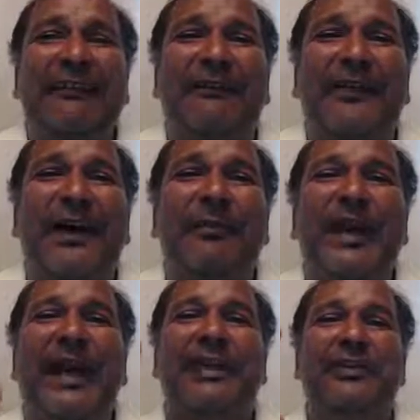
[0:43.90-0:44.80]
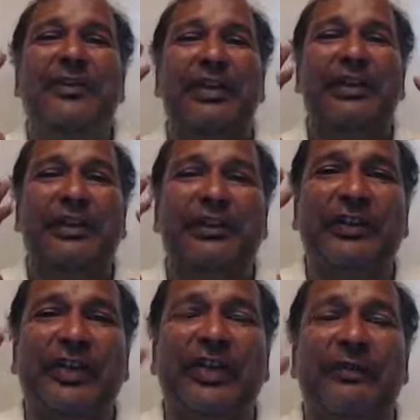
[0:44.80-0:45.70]
from that you can
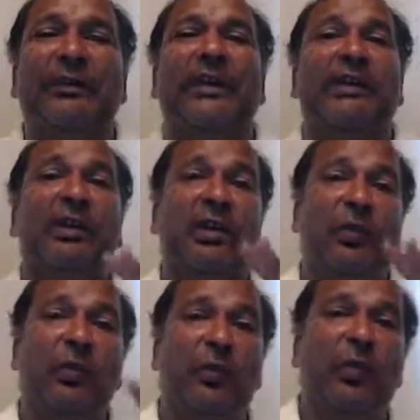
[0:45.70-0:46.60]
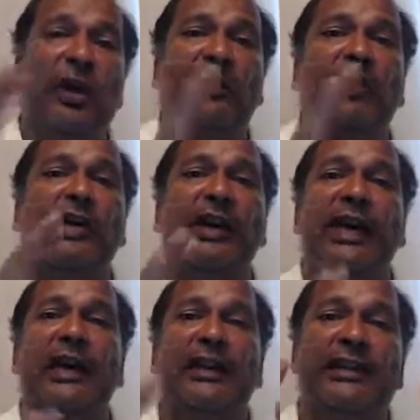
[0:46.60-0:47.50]
determine whether or
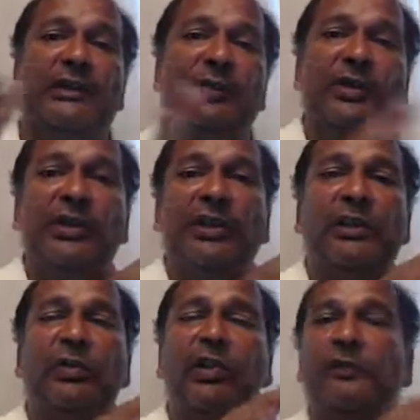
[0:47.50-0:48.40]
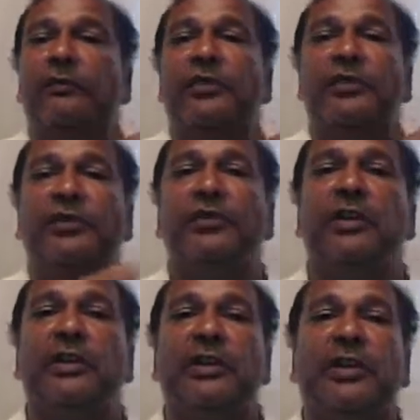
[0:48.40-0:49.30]
not it's really worth
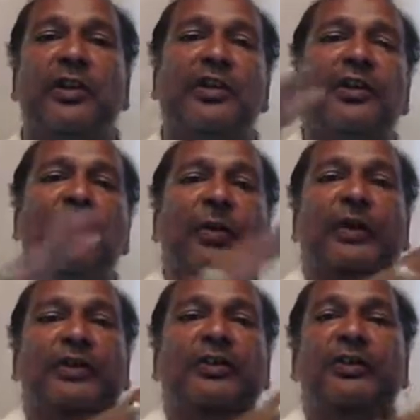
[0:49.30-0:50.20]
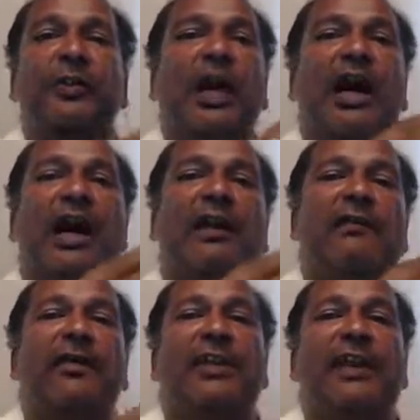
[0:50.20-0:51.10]
pursuing. Are you going to
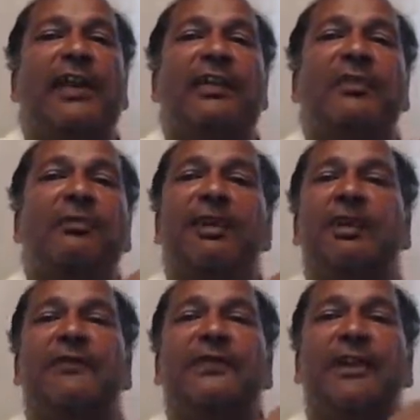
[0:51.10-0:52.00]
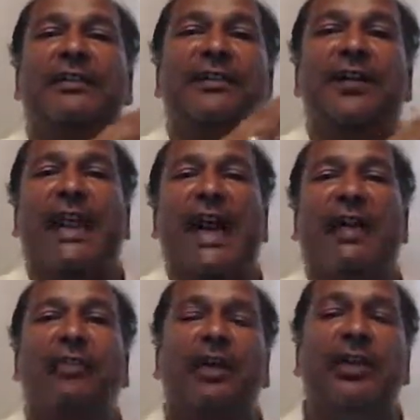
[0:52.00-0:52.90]
derive or get the benefits or the
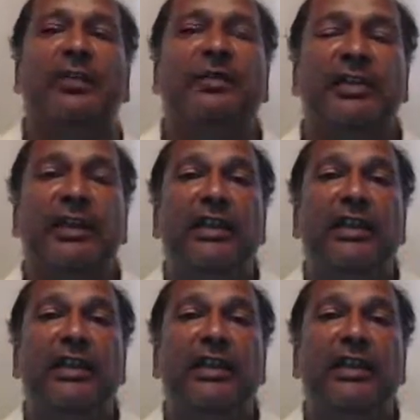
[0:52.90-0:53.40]
outcomes